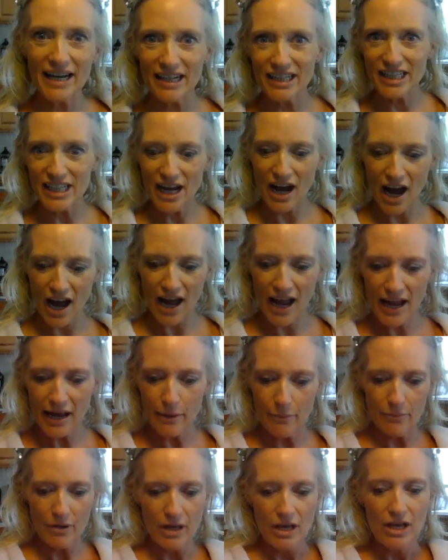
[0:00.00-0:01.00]
of
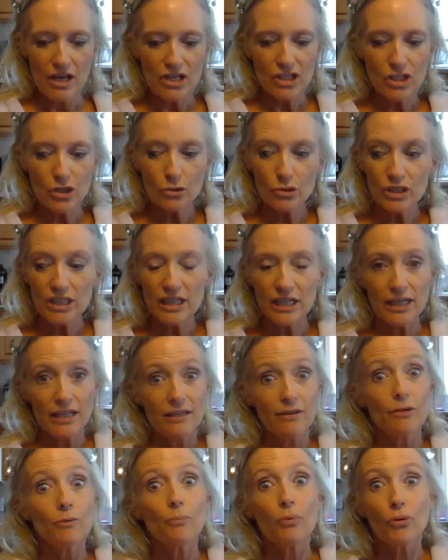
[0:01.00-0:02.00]
time. So to
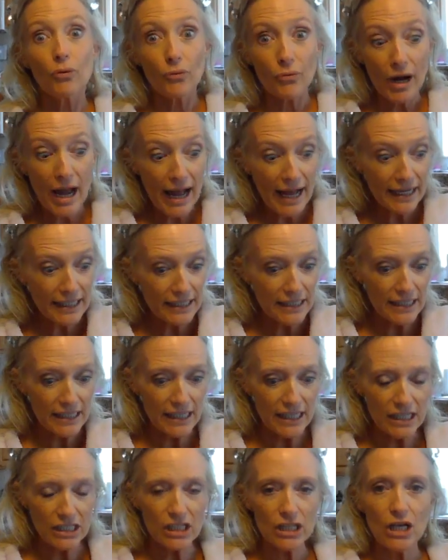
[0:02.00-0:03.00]

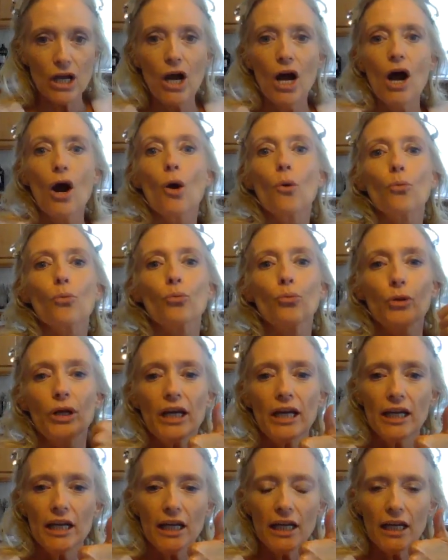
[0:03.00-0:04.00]
practice
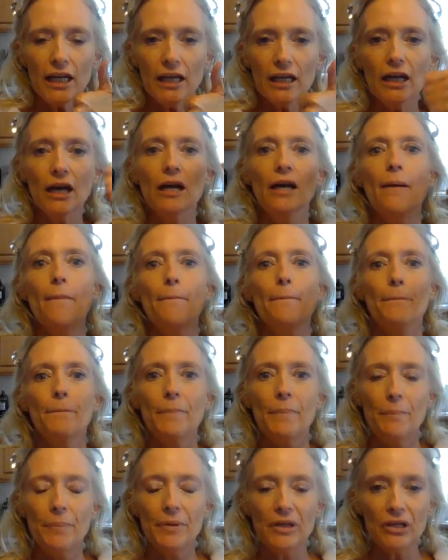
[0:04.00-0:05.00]
reading,
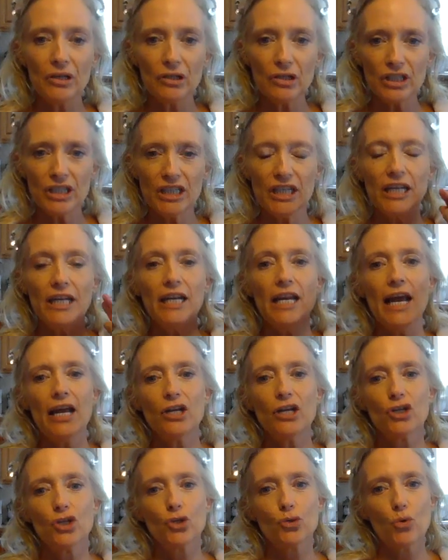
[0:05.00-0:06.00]
building,
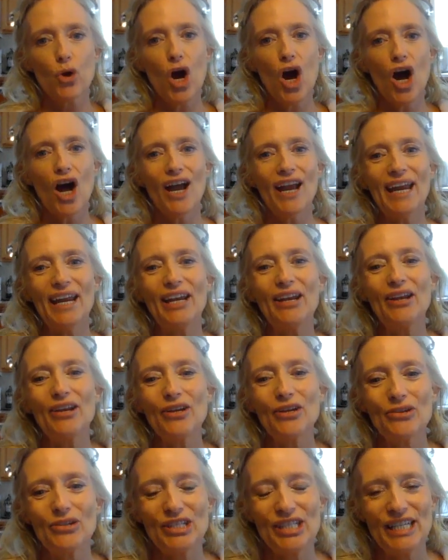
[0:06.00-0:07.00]
and drawing
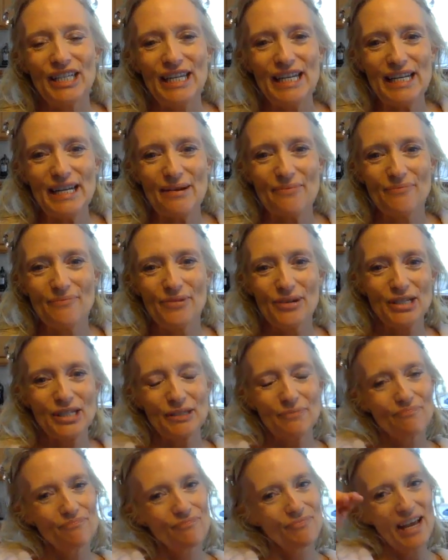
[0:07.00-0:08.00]
your teen numbers.
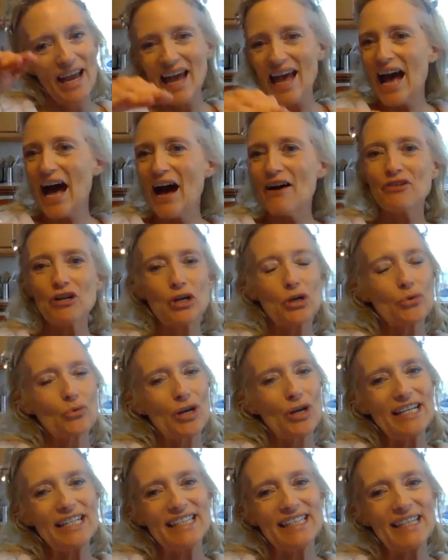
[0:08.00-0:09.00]
Have a
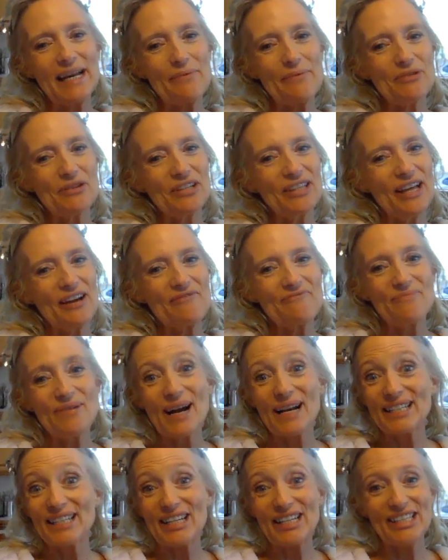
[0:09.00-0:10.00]
great summer, love
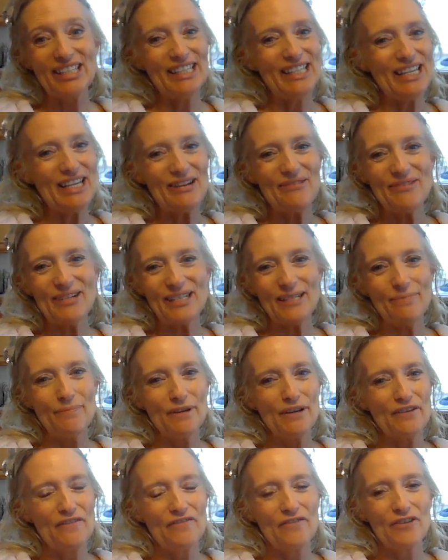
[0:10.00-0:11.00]
bugs. I'll see you as
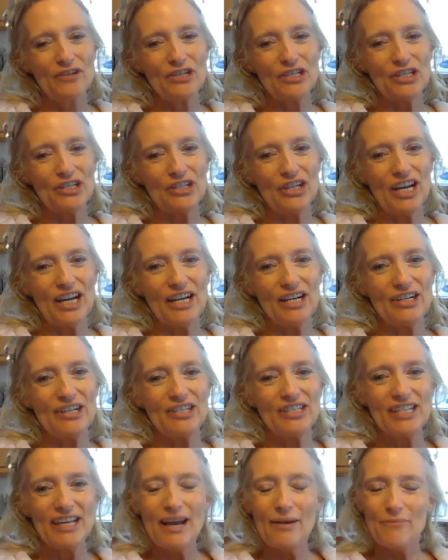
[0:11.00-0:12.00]
big first graders.
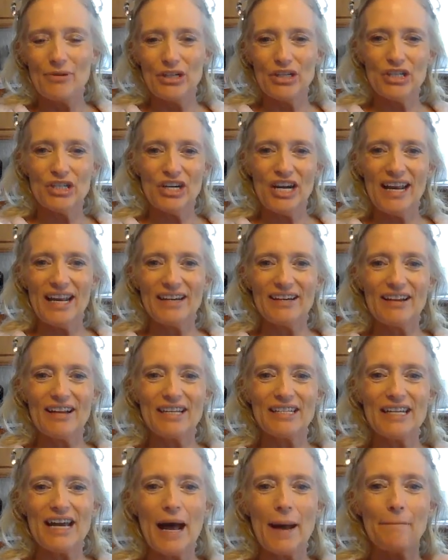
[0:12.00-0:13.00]
Put your hand on
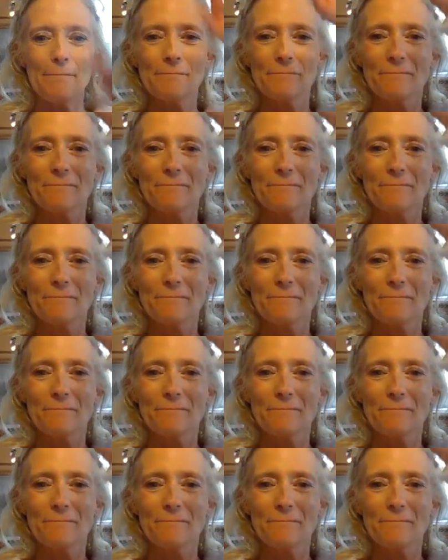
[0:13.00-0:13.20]
top.